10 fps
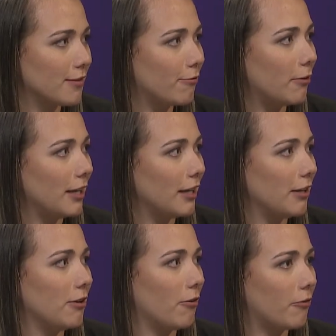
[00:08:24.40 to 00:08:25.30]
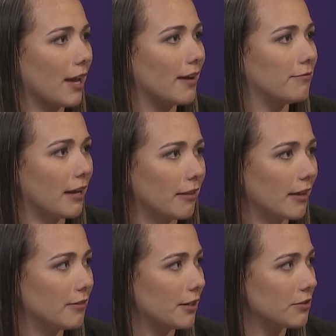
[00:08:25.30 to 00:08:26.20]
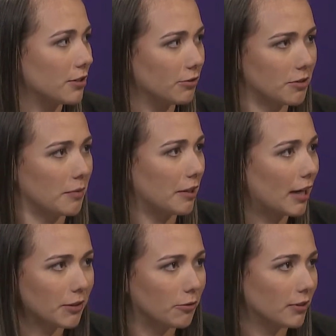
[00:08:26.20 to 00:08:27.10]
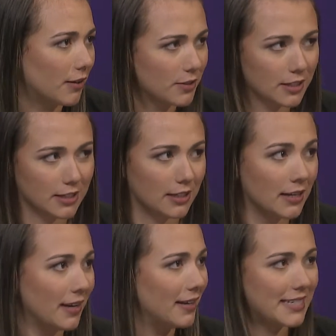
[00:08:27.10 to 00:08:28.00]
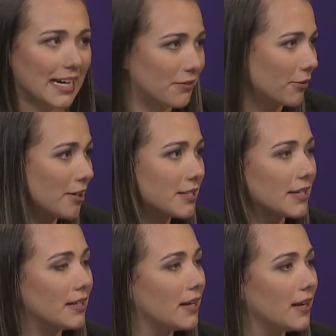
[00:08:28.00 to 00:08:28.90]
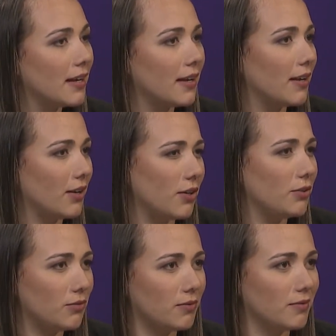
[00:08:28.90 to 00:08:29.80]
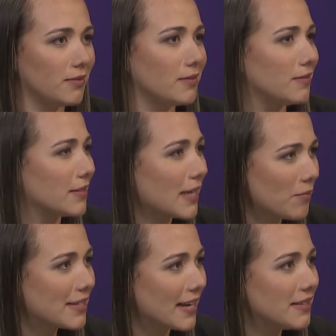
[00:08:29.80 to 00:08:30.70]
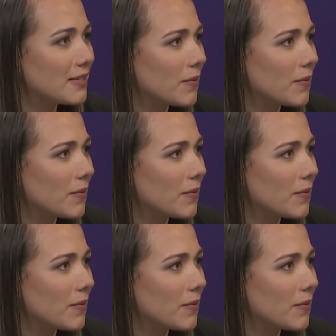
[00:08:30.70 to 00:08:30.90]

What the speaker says: if we have faith that there's an ultimate God who loves us and died for us? And does that make sense?